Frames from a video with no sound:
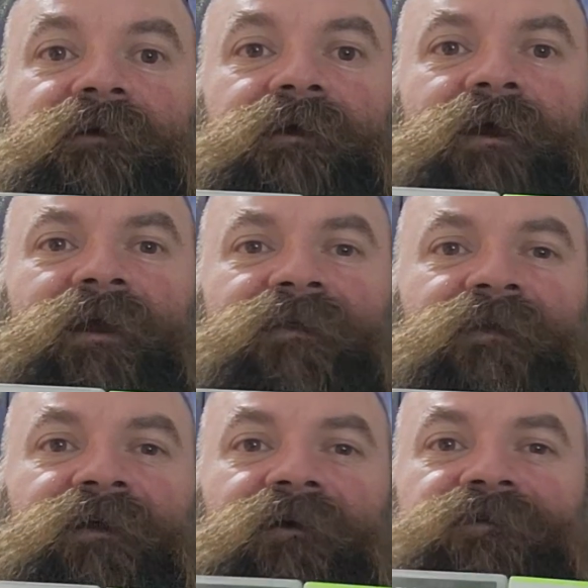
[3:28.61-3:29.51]
And I think
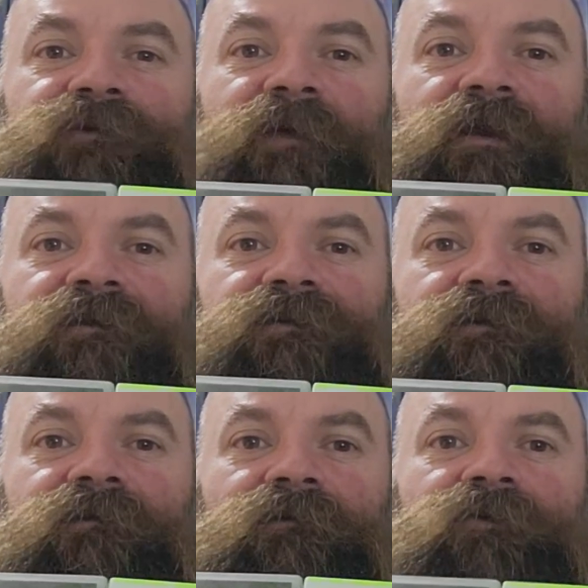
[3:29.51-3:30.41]
they also made it so
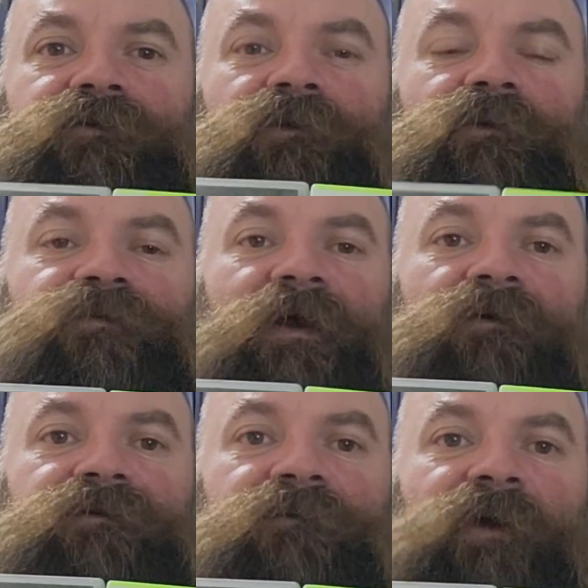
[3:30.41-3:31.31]
that the original one was
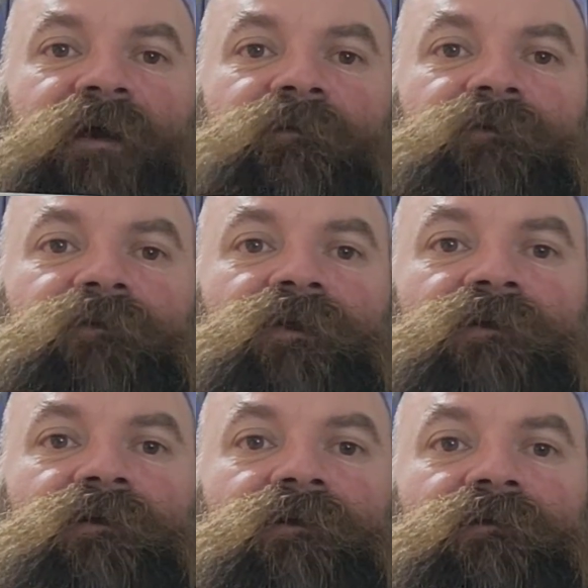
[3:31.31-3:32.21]
backwards compatible for
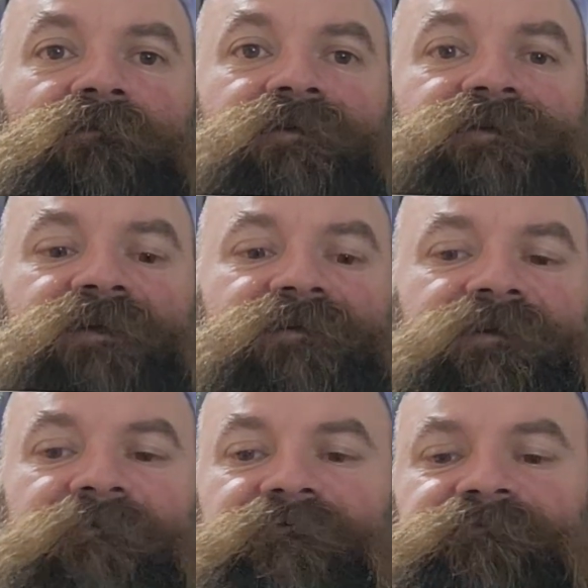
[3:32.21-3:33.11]
the
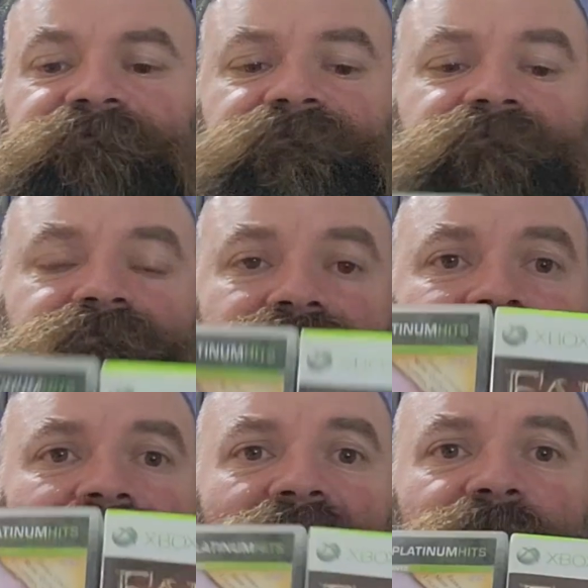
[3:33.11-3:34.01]
360.
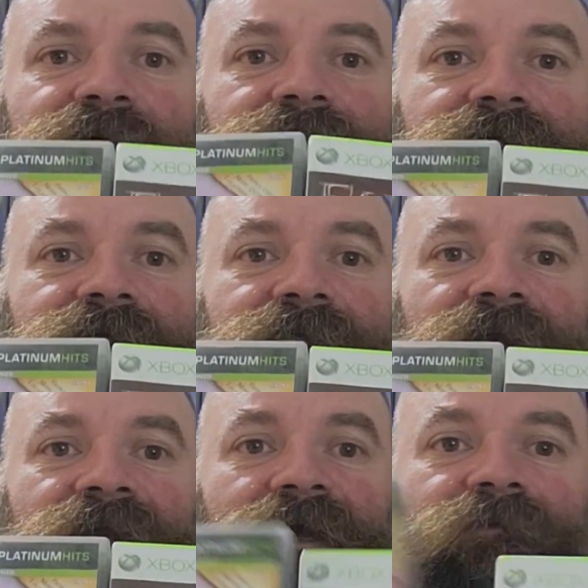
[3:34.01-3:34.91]
But
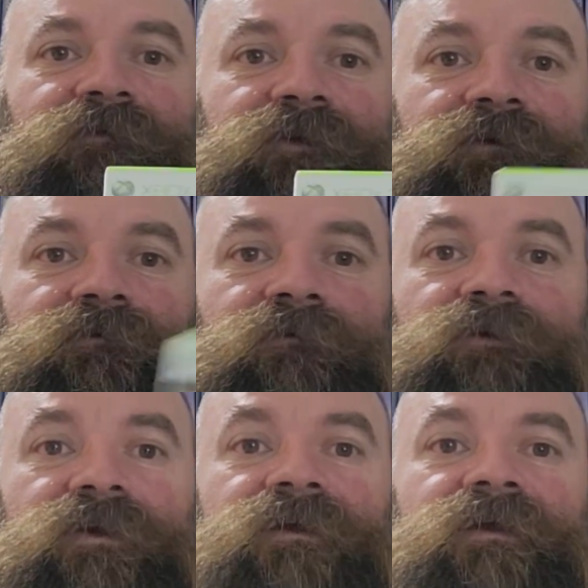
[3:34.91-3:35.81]
great games, 2,
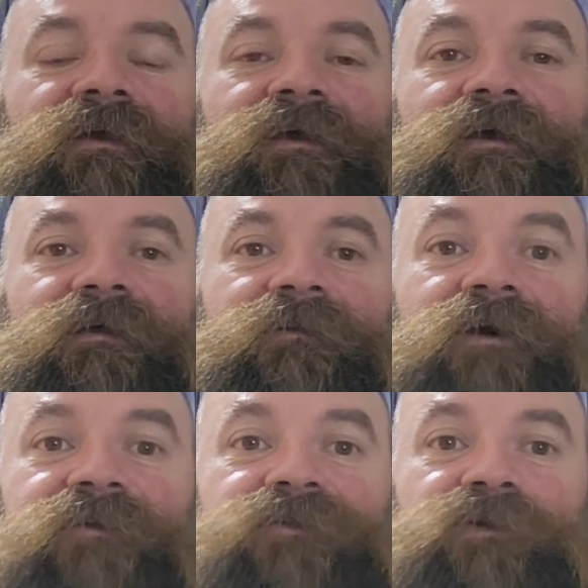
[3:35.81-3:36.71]
3.
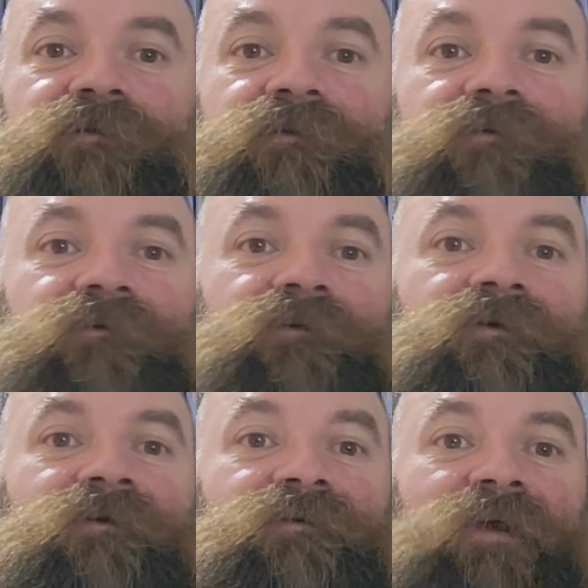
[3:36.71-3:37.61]
Lots you could do.
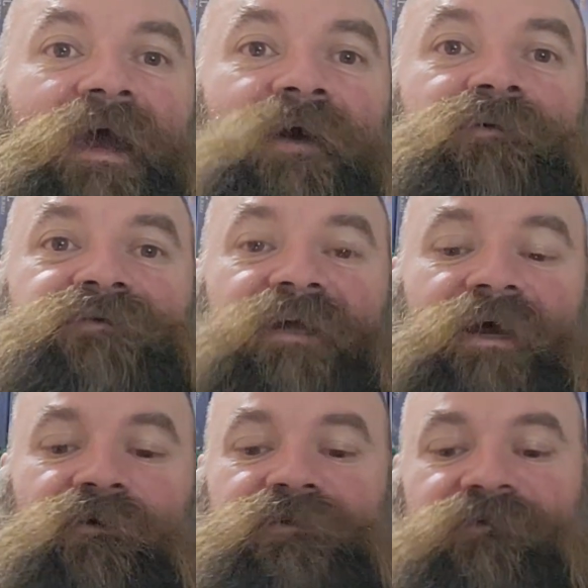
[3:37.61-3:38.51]
Hours and
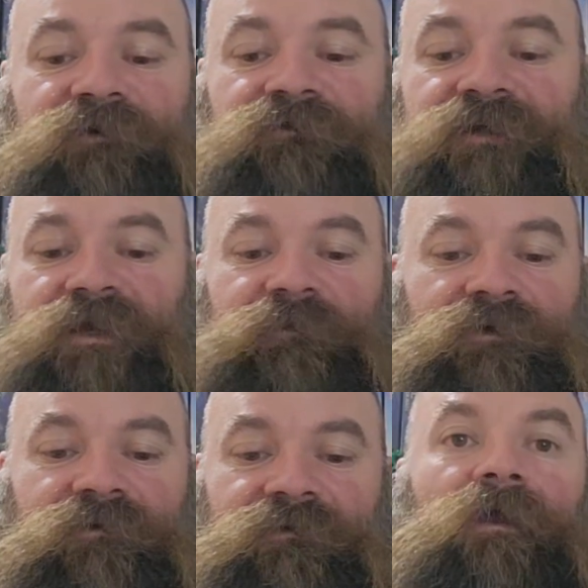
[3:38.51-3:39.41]
hours of entertainment.
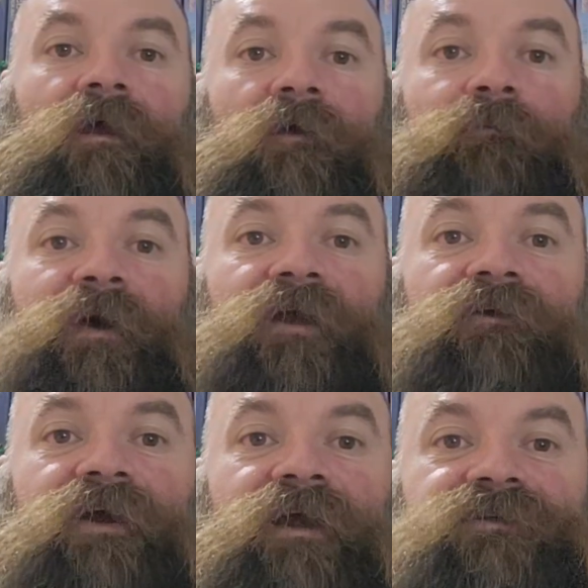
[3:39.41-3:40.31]
By
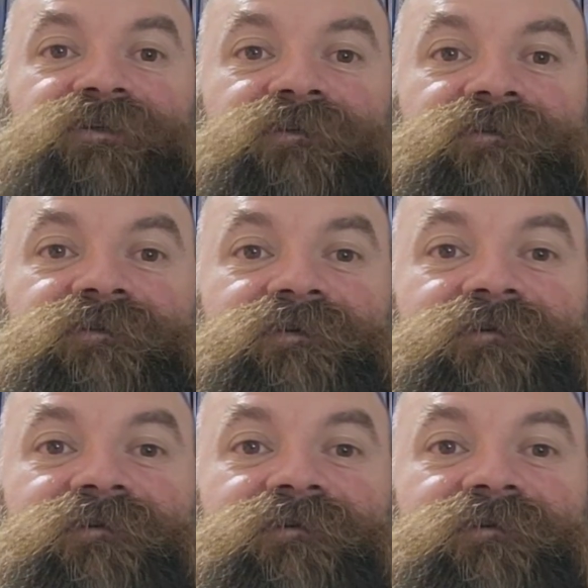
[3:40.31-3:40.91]
your actions,